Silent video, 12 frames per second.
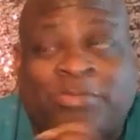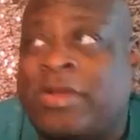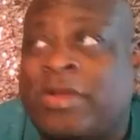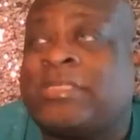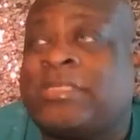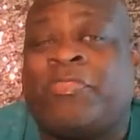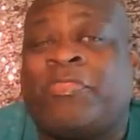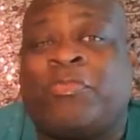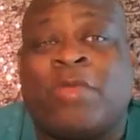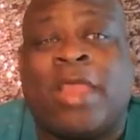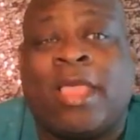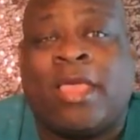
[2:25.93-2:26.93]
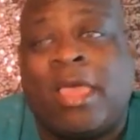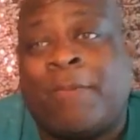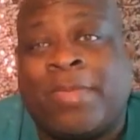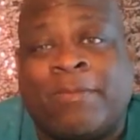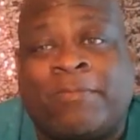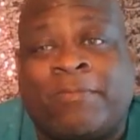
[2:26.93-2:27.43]
Paris done threw that
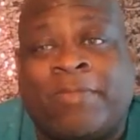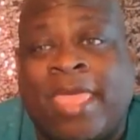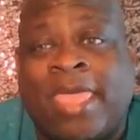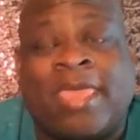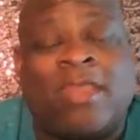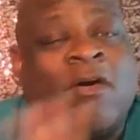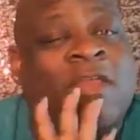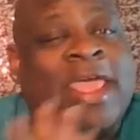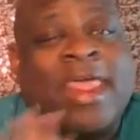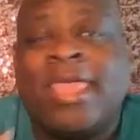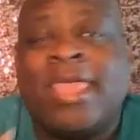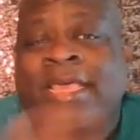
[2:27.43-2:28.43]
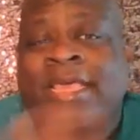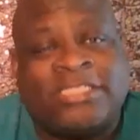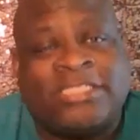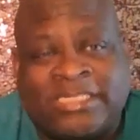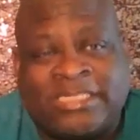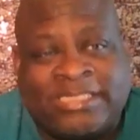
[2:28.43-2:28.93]
cup at Kay and all that.
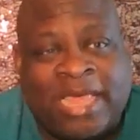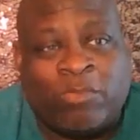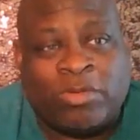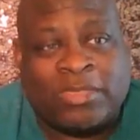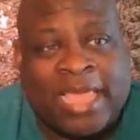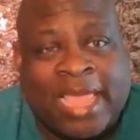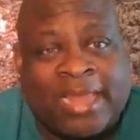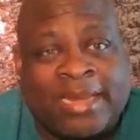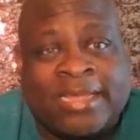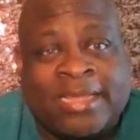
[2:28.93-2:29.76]
She's done with that.